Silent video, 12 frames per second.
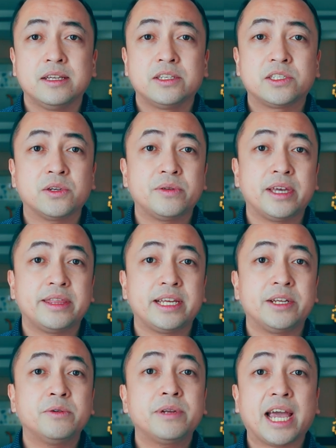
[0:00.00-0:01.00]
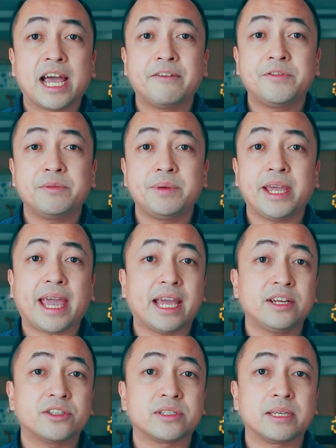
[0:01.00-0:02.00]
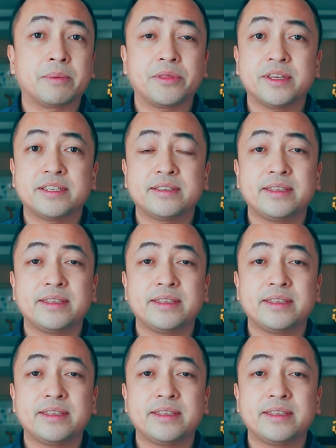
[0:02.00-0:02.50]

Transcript: so that they don't have to be anxious about this